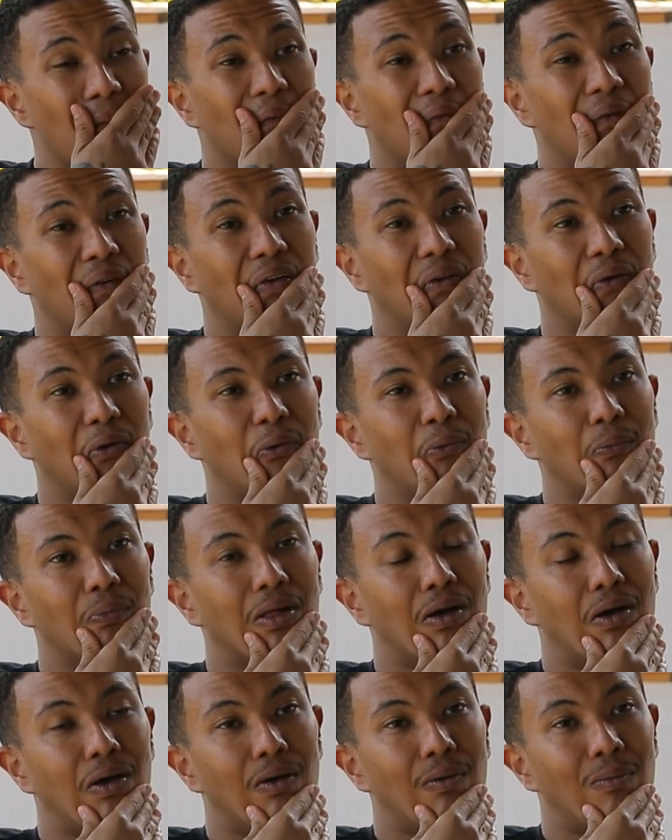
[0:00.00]
you know.
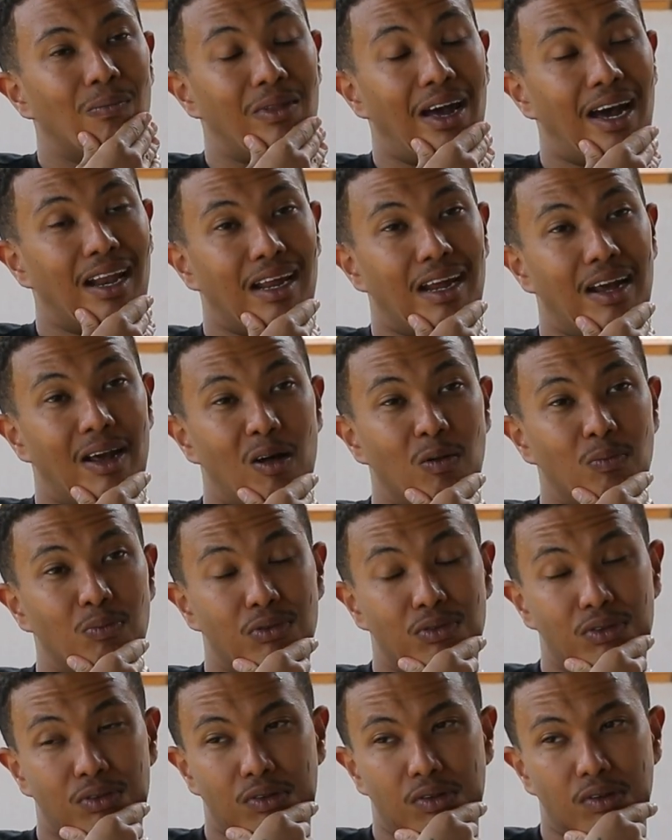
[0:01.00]
That
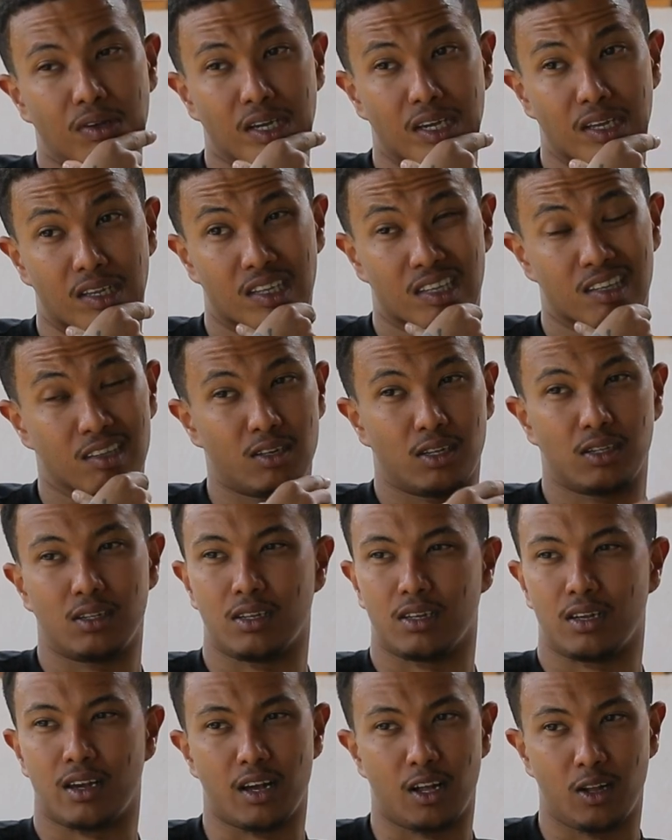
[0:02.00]
helps. It's still
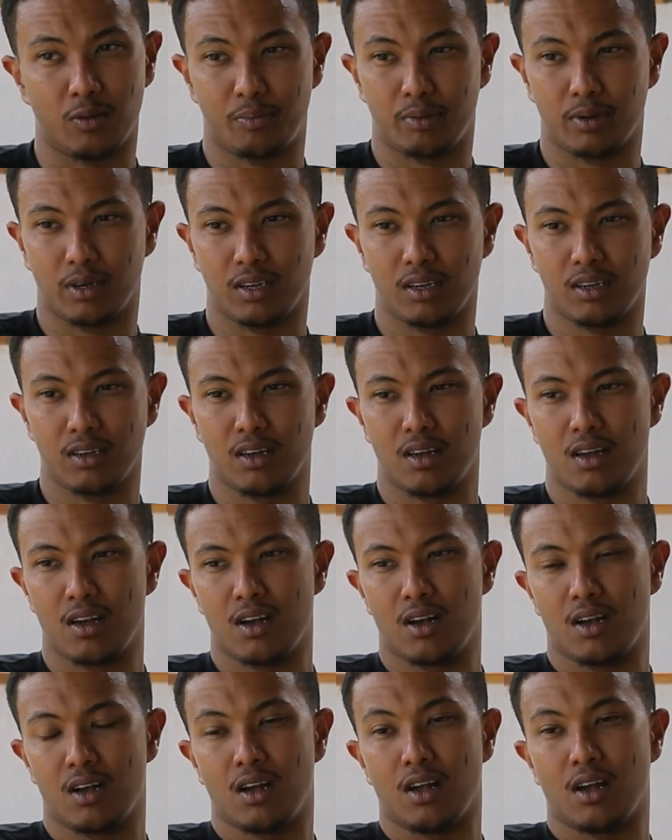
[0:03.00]
helping.
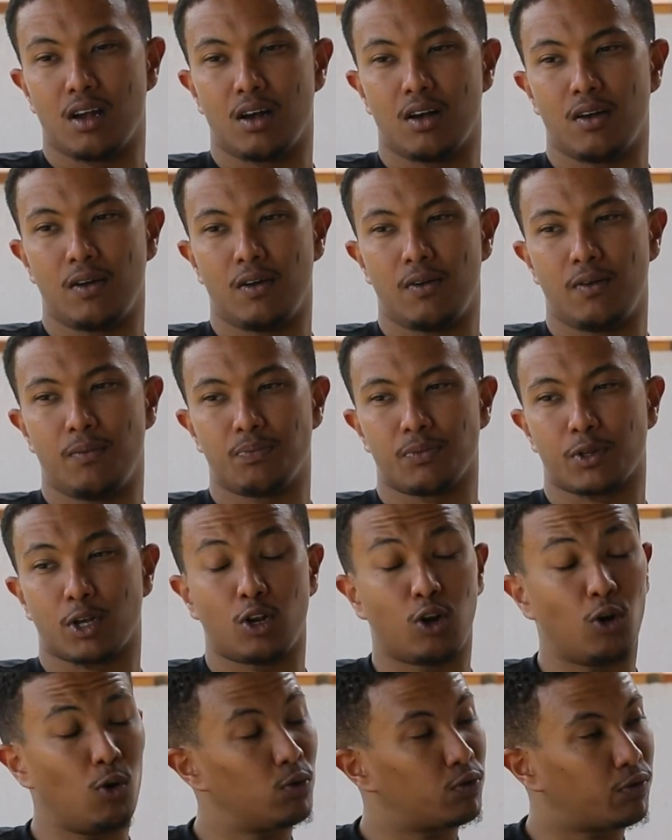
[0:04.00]

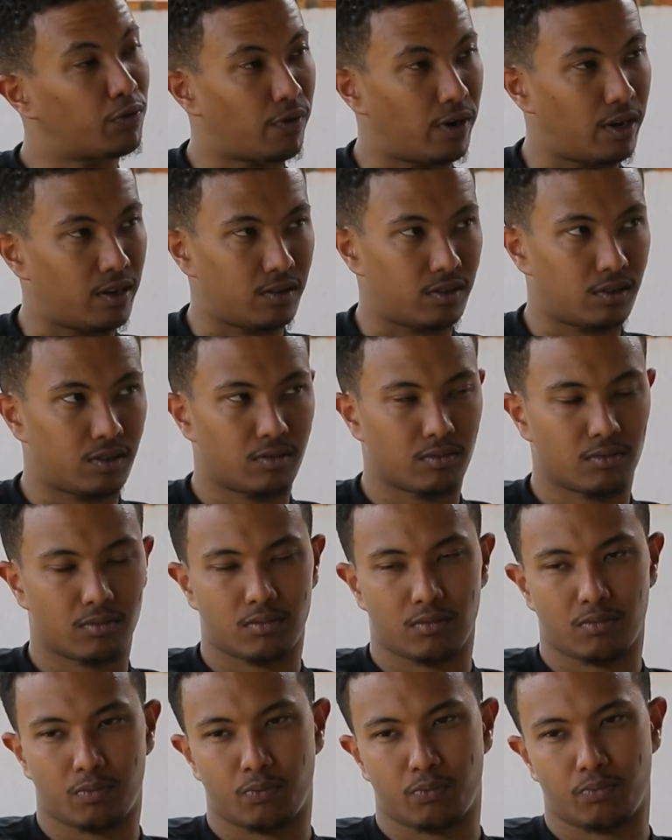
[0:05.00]
Close friends.
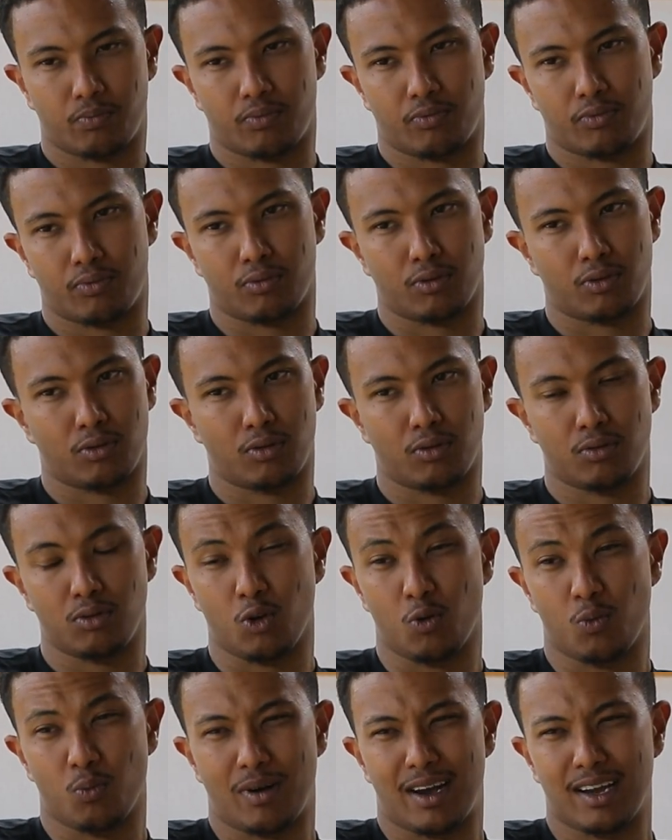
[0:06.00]

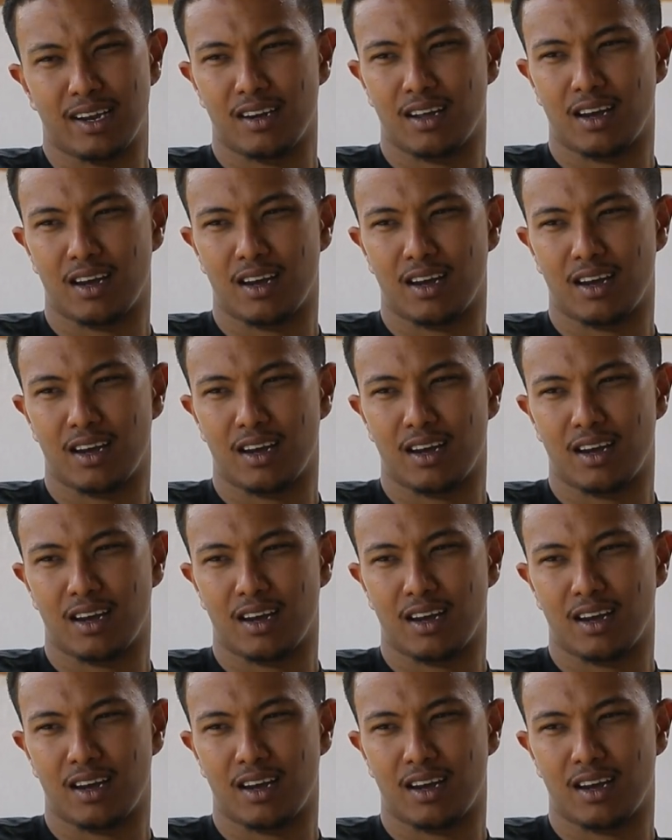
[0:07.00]
You might